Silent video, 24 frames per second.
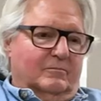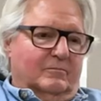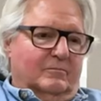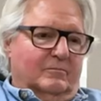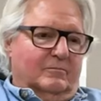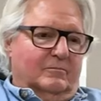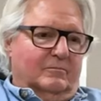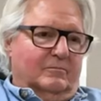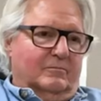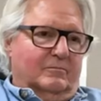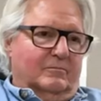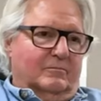
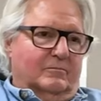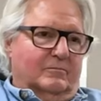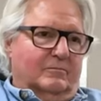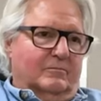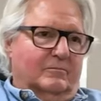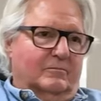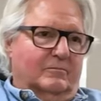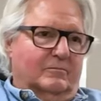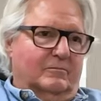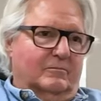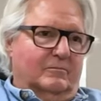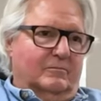
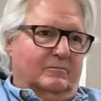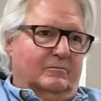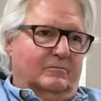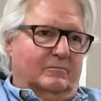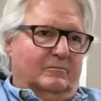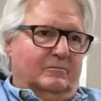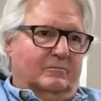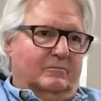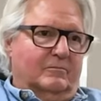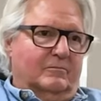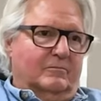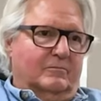
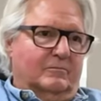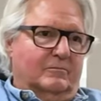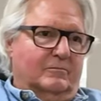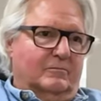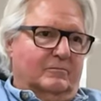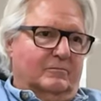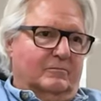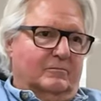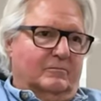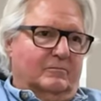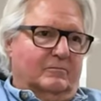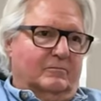
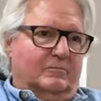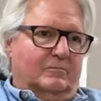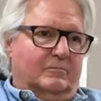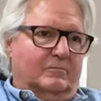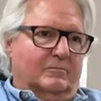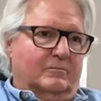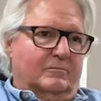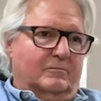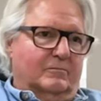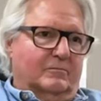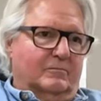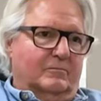
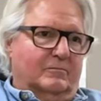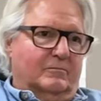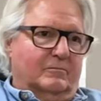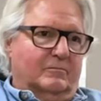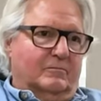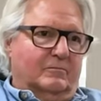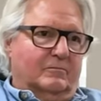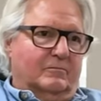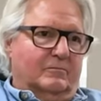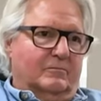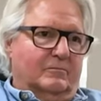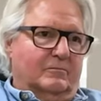
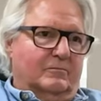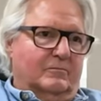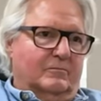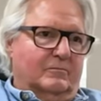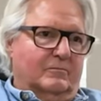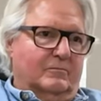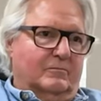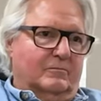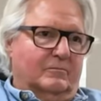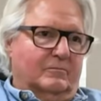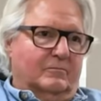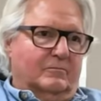
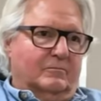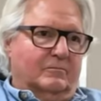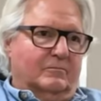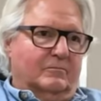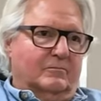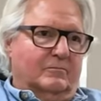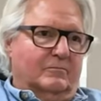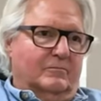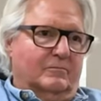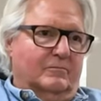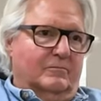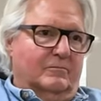
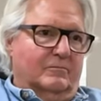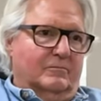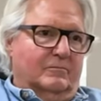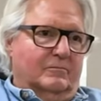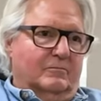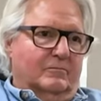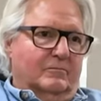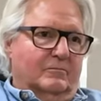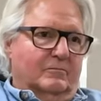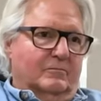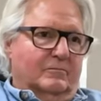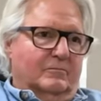
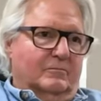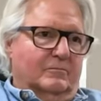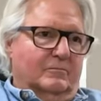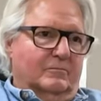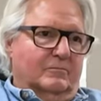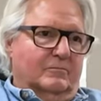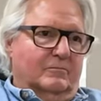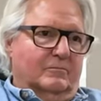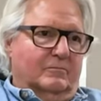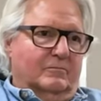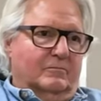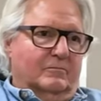
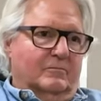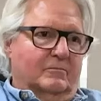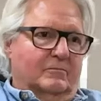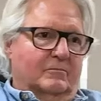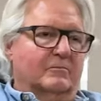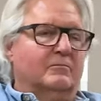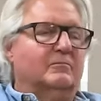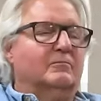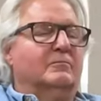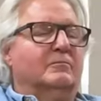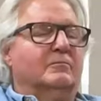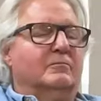
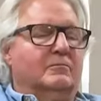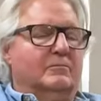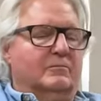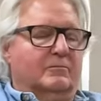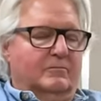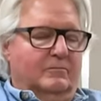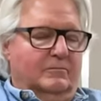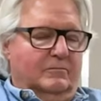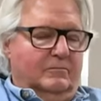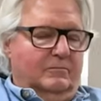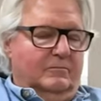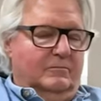
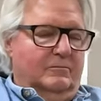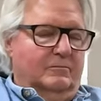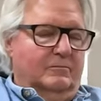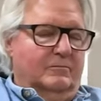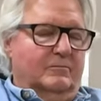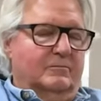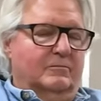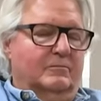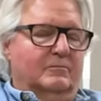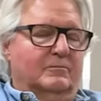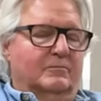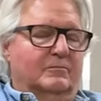
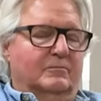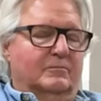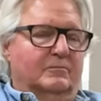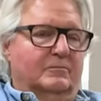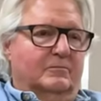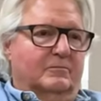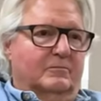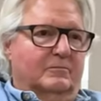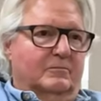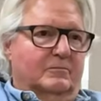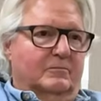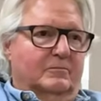
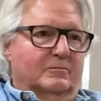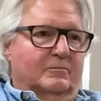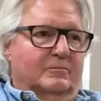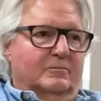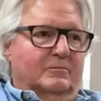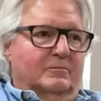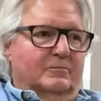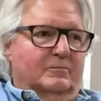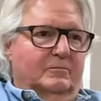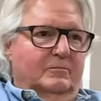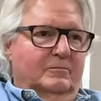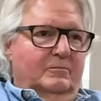
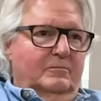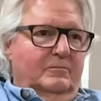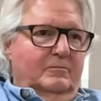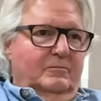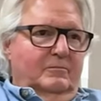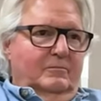The person shown says nothing.